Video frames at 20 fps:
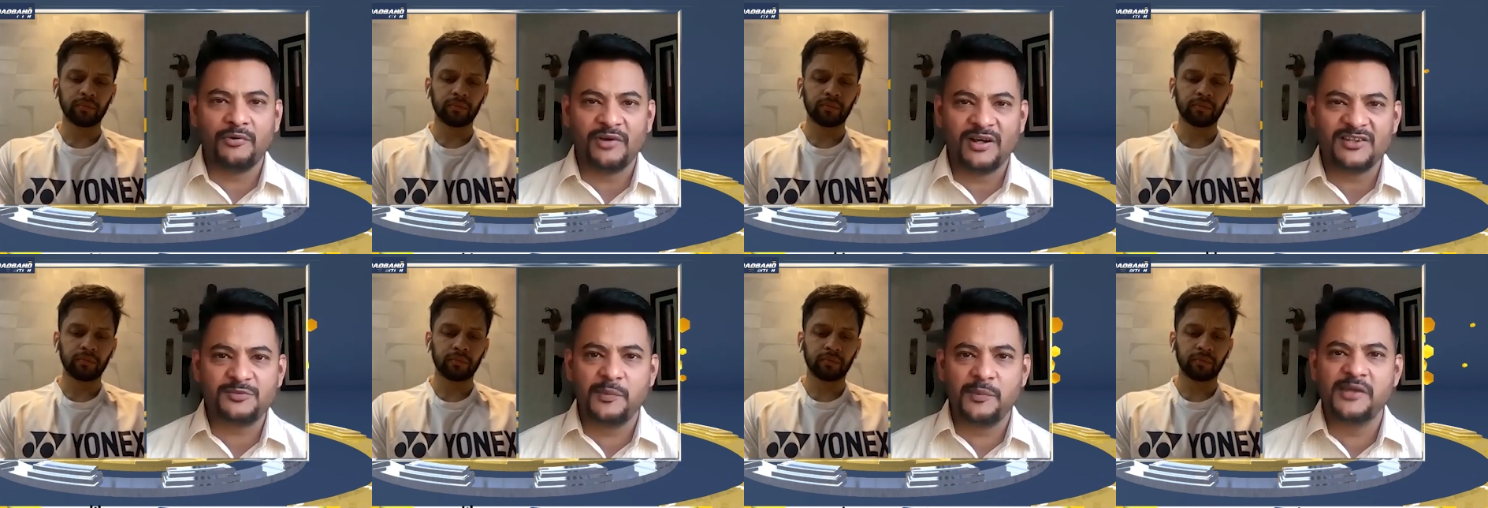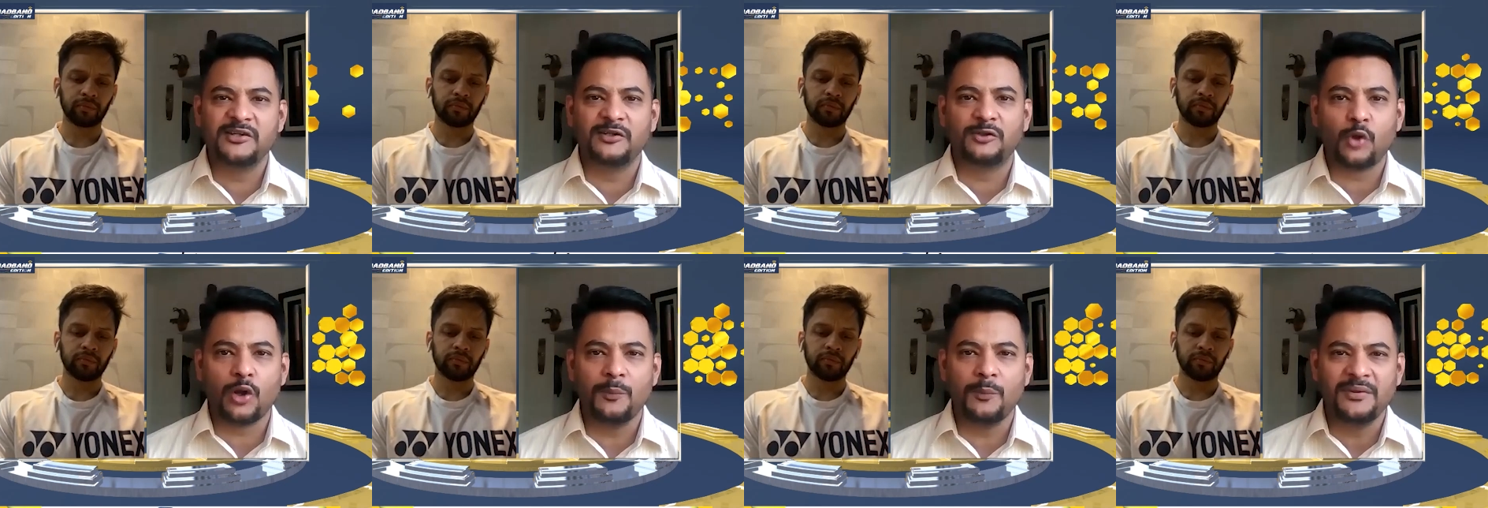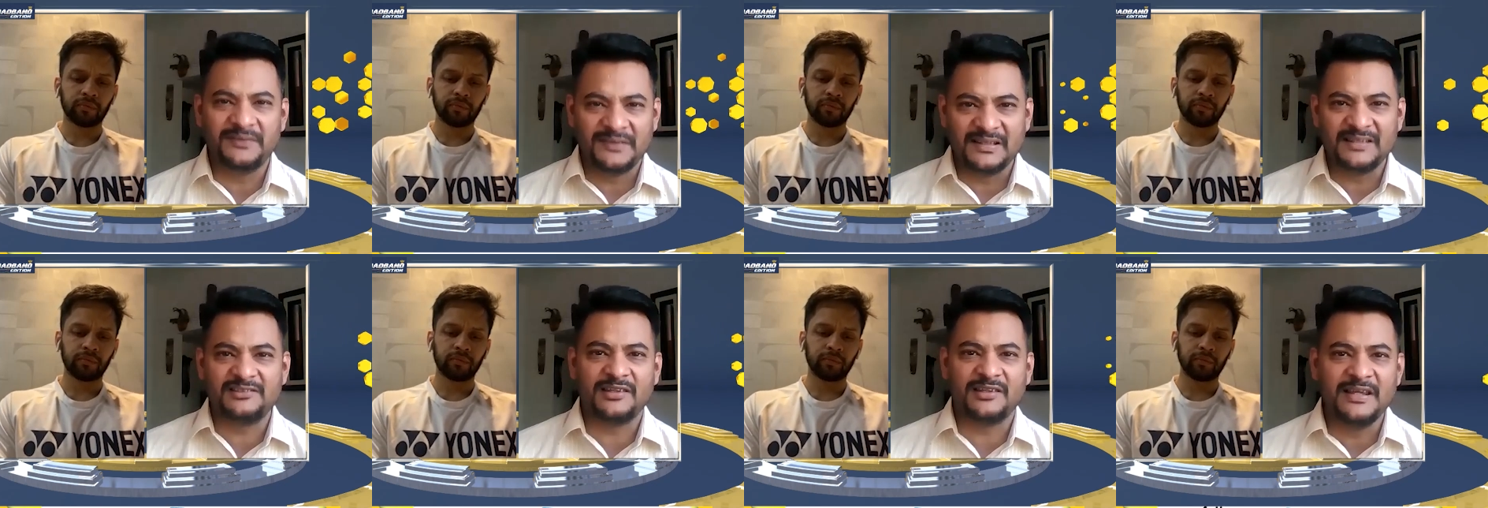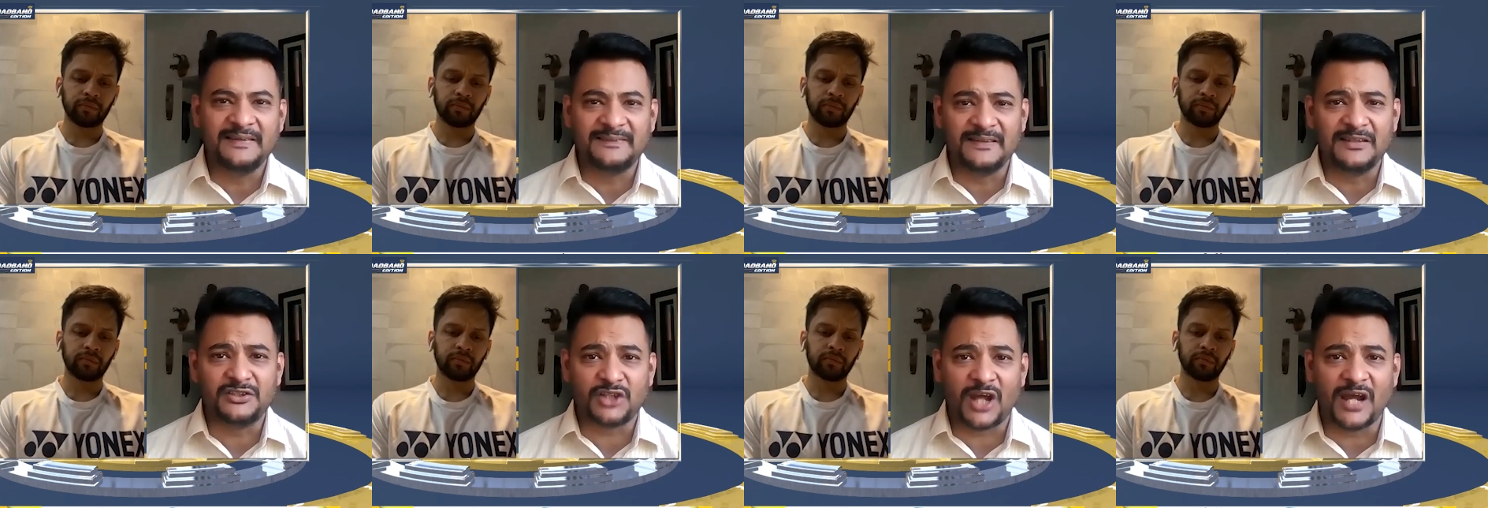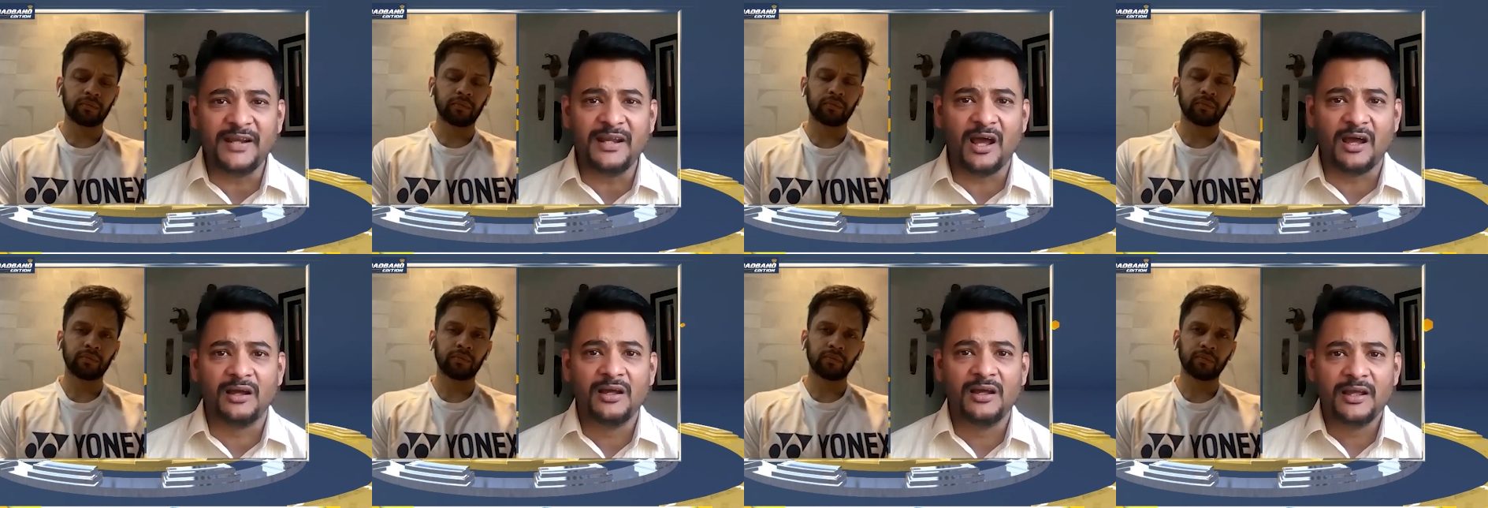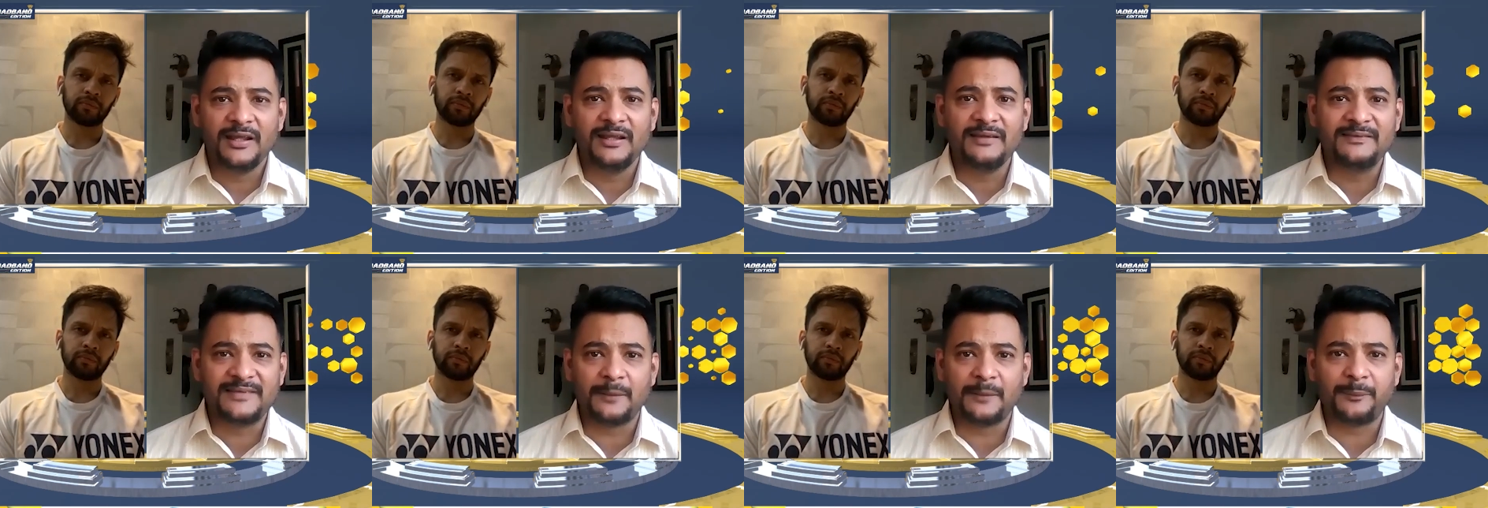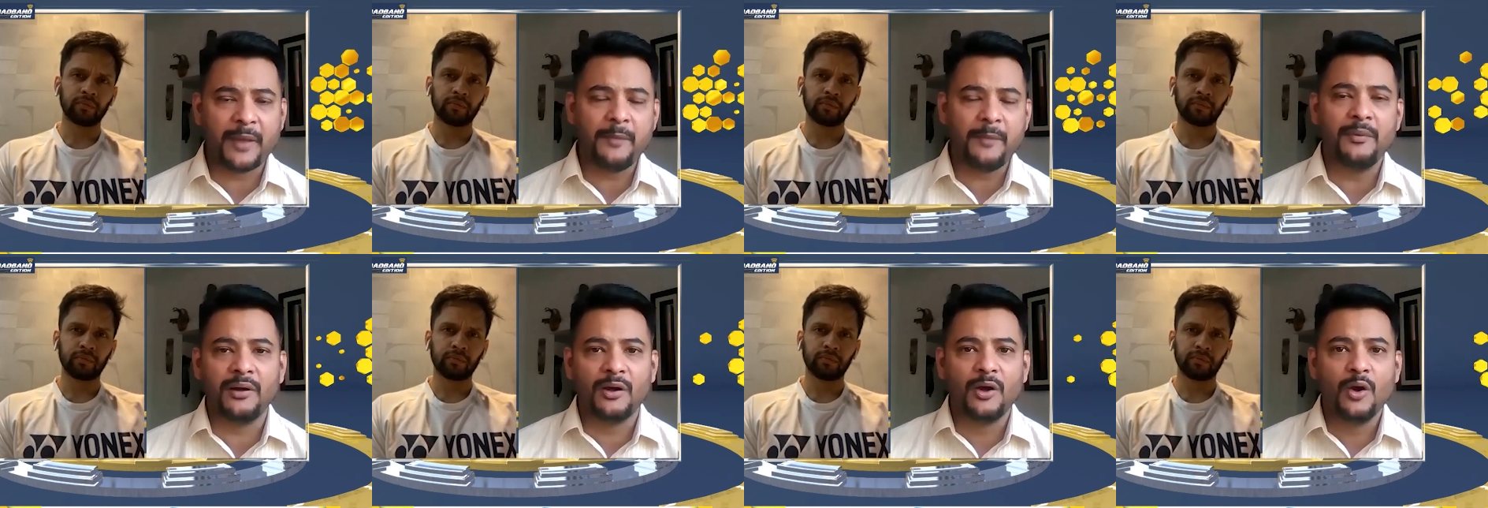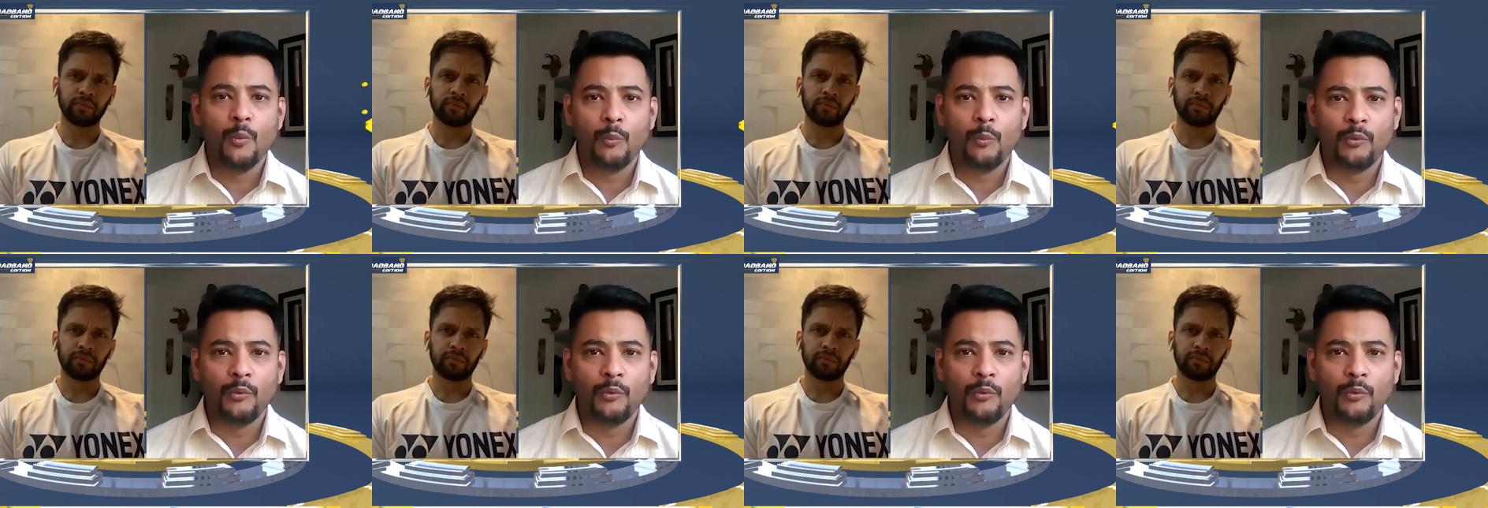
Speaker 1: first major tournaments is, is in China in September.